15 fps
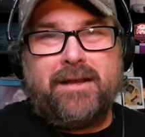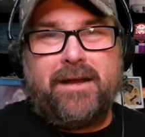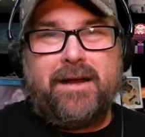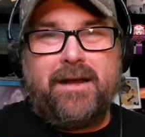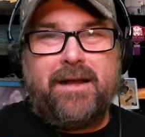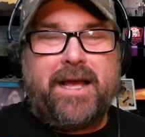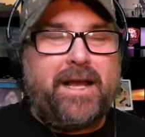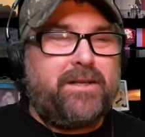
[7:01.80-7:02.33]

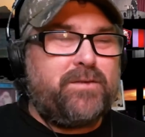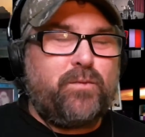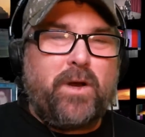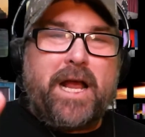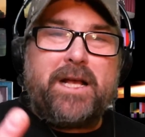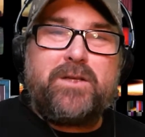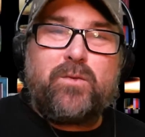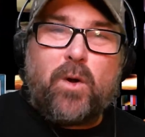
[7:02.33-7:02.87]
Uh,
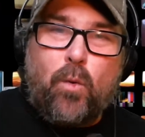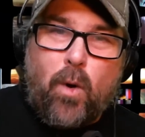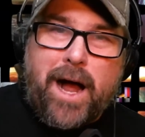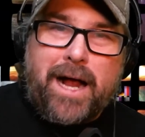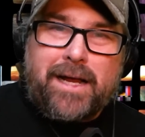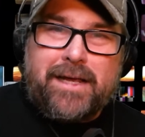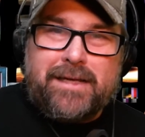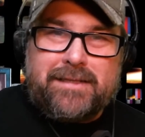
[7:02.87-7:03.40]
Ezra, Ezra
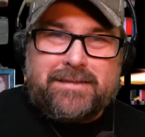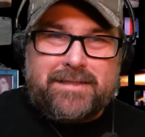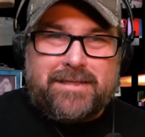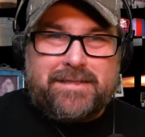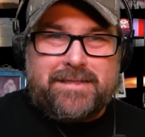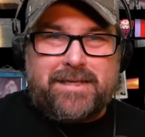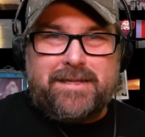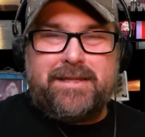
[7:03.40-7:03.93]
Watkins
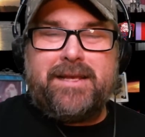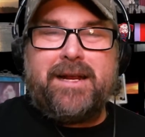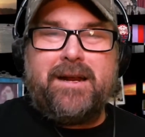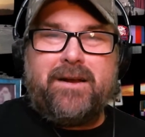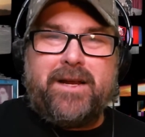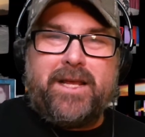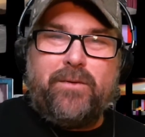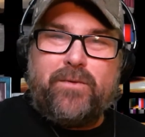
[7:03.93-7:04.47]
is in
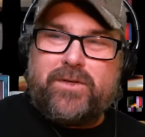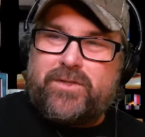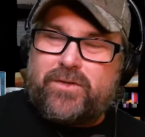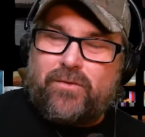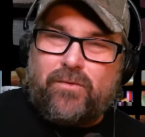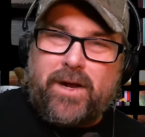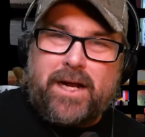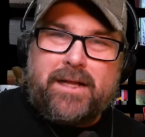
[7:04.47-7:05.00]
there. He was
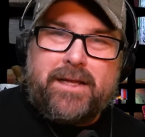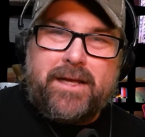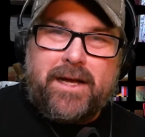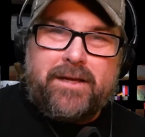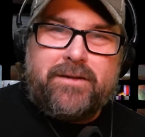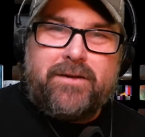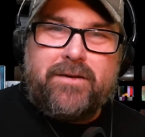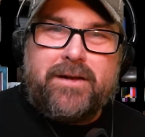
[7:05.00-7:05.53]
directly
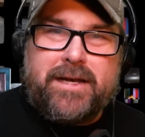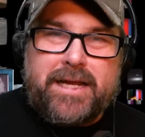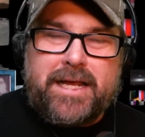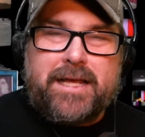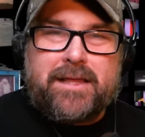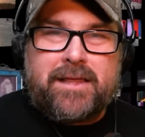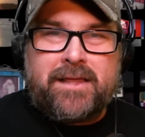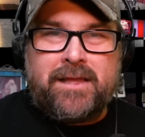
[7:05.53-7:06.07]

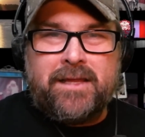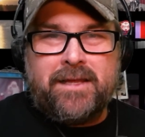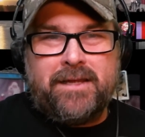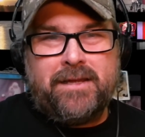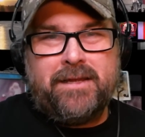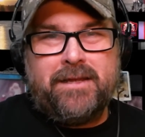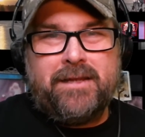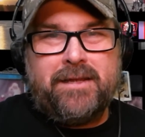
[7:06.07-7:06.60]
underneath
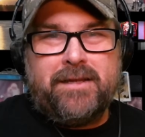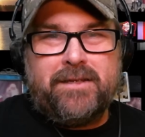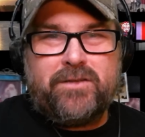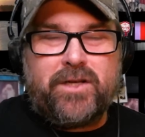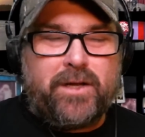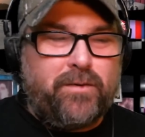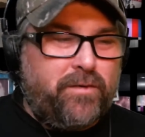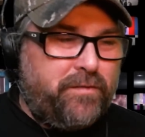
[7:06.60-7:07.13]

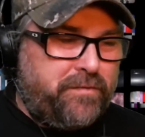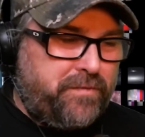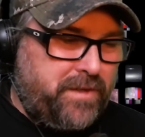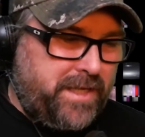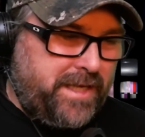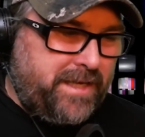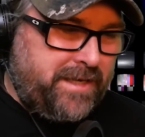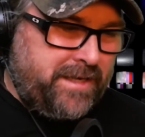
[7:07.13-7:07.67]
General
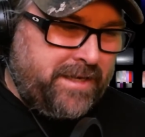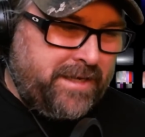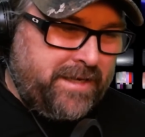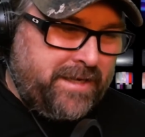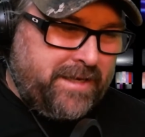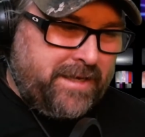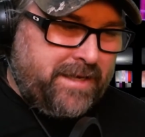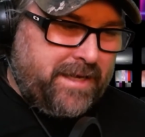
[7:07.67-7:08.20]
Flynn.
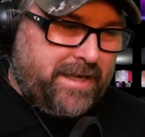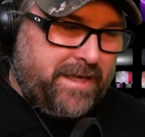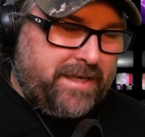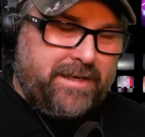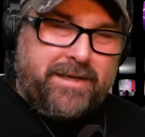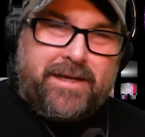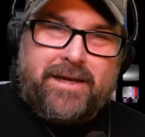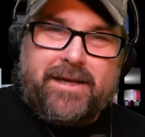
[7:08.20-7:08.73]

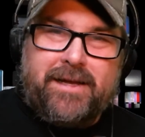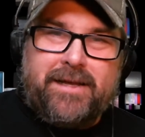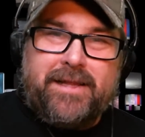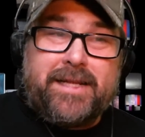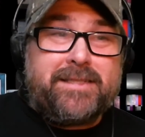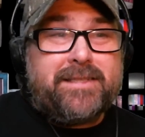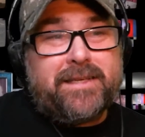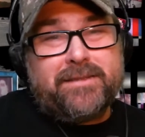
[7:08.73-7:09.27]
And uh,
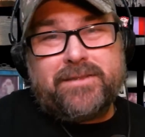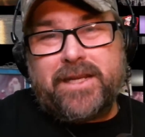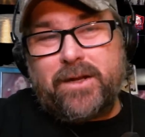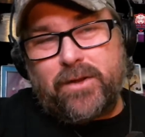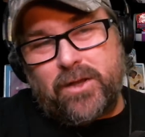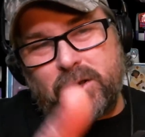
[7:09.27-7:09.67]
that's it. And